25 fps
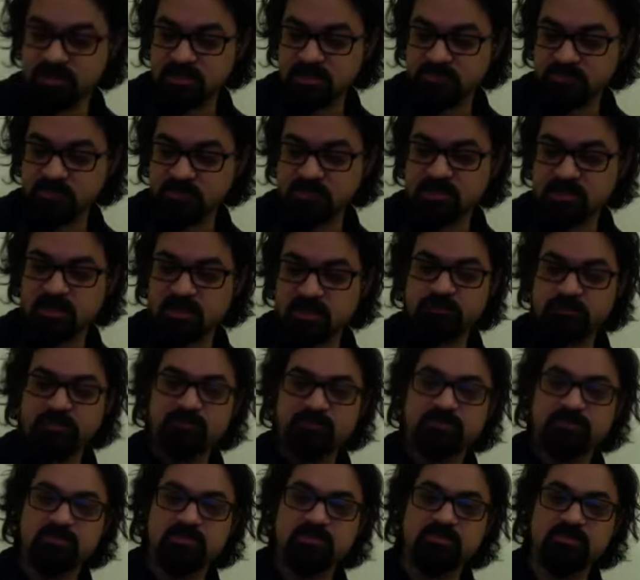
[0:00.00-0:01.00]
which can't be
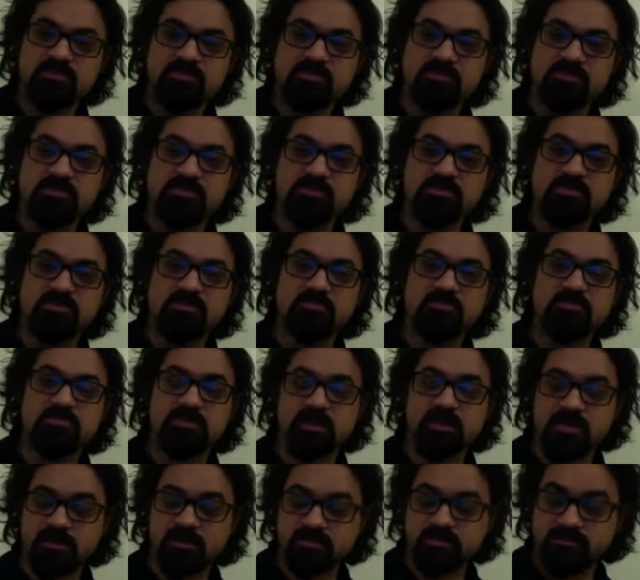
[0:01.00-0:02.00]
reduced to
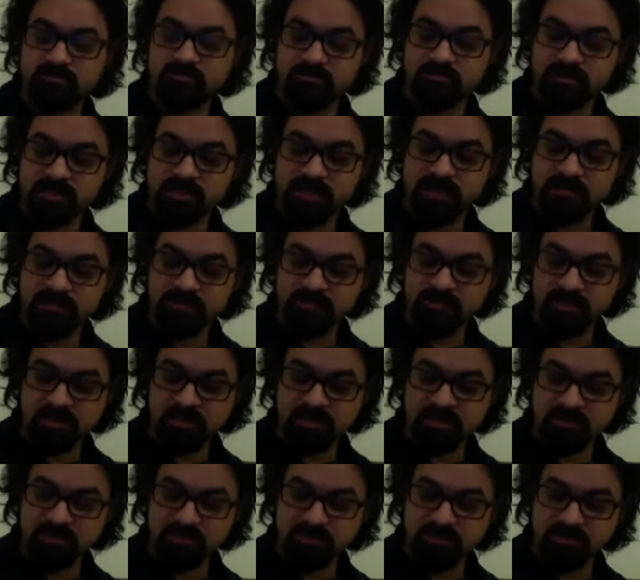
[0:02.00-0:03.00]
um, sound
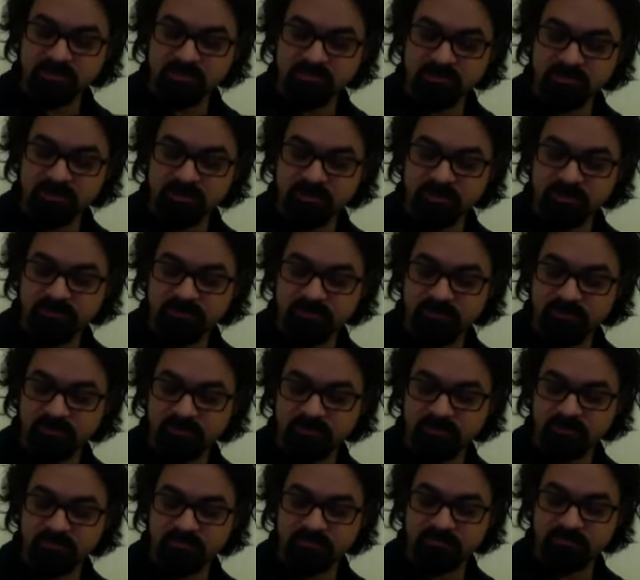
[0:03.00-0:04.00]
bites, which
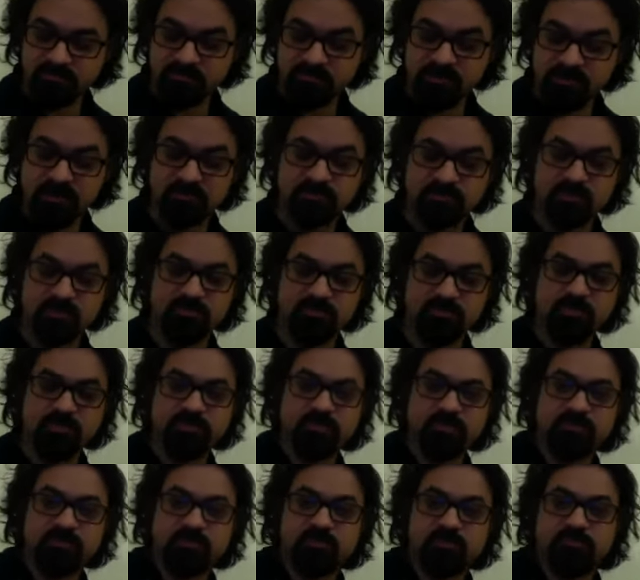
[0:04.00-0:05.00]
unfortunately many, too many
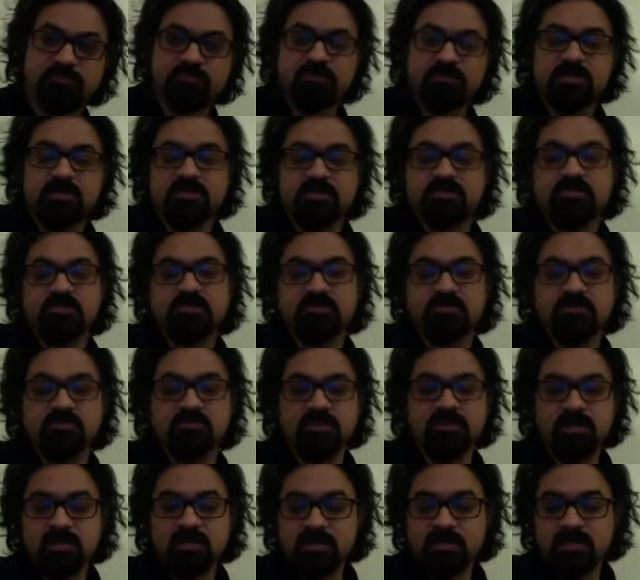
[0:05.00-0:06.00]
people often like to do.
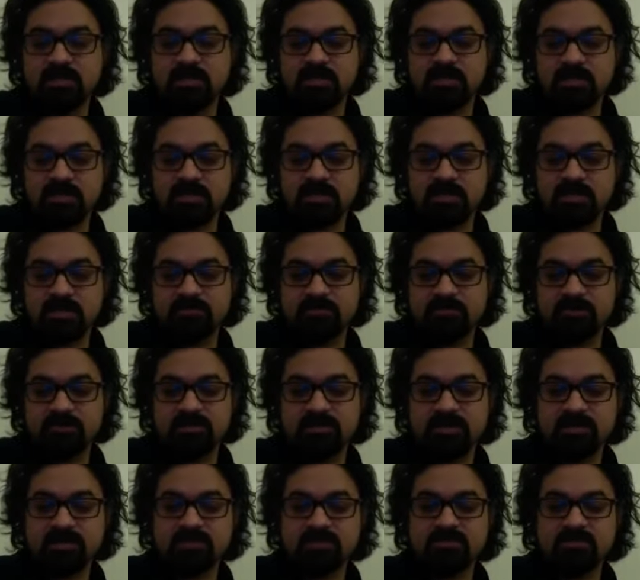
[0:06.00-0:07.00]
Uh, but
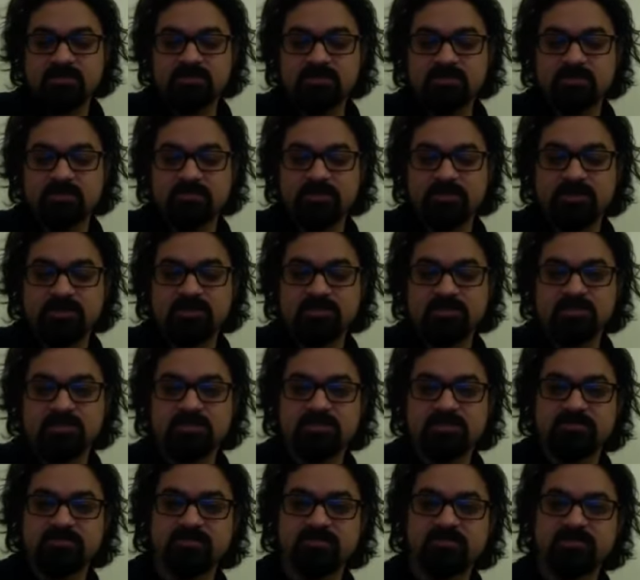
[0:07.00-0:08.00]
thank you so much
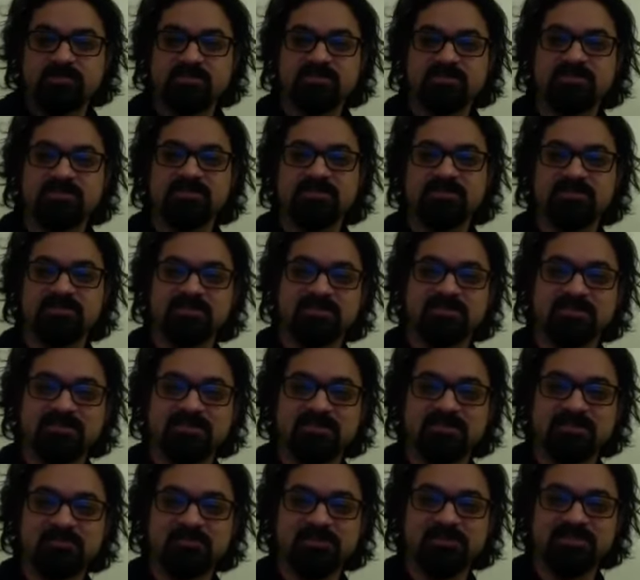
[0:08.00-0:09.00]
for this.
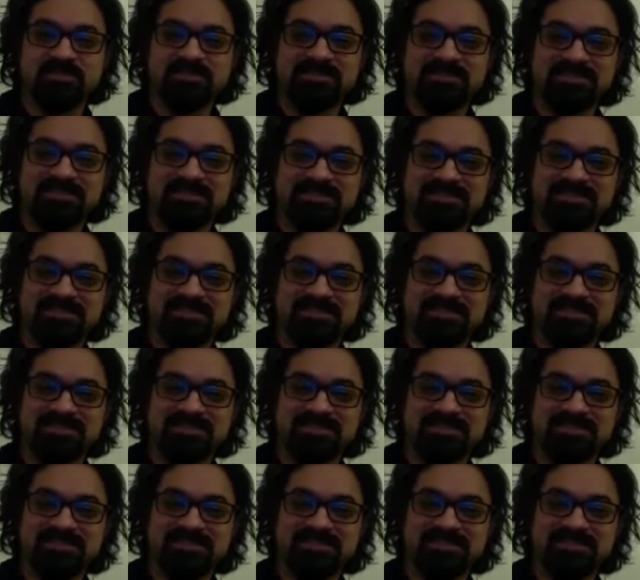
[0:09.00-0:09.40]
God bless you.